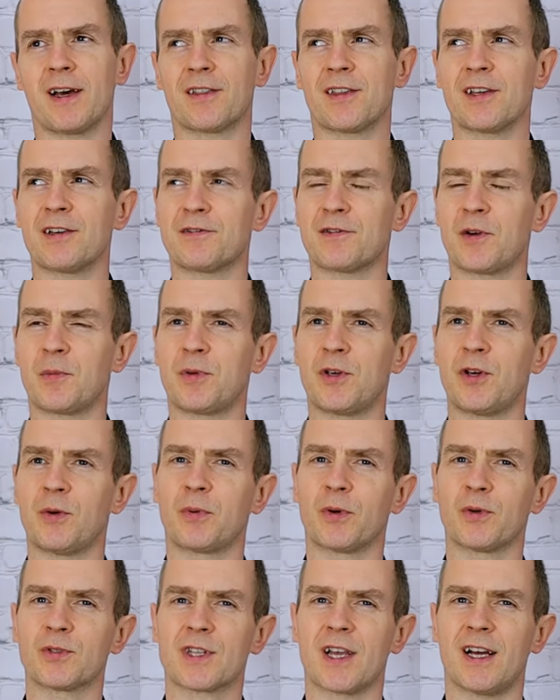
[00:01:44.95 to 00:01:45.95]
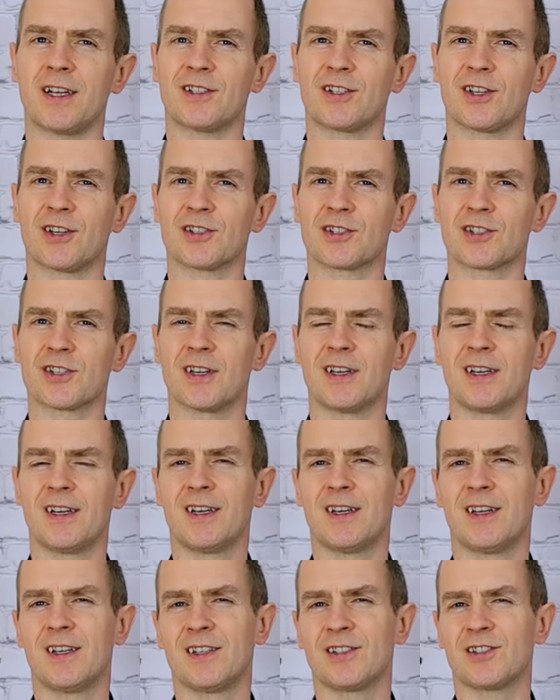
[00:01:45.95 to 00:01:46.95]
I think for pupils that does
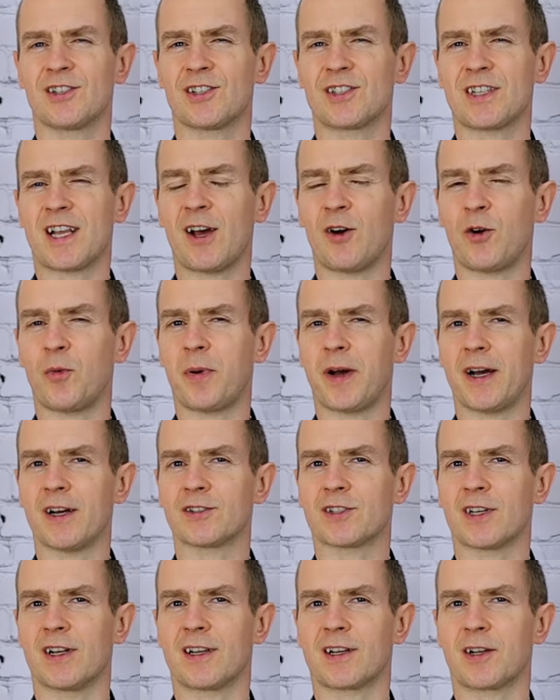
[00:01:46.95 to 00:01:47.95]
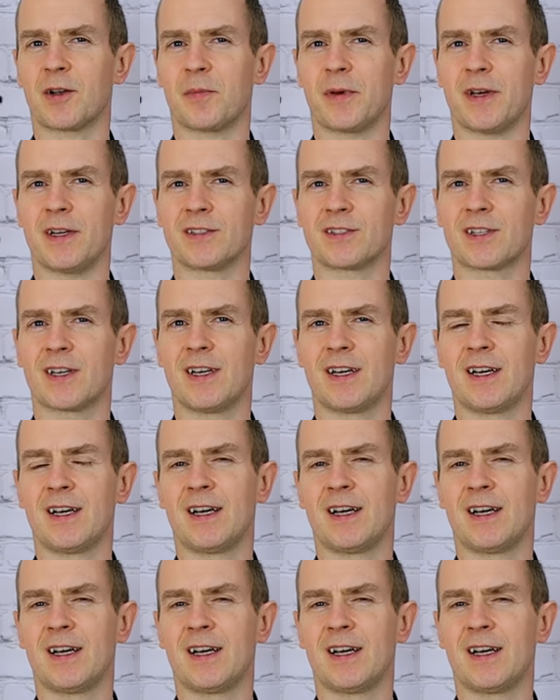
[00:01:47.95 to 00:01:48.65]
just help out a little bit,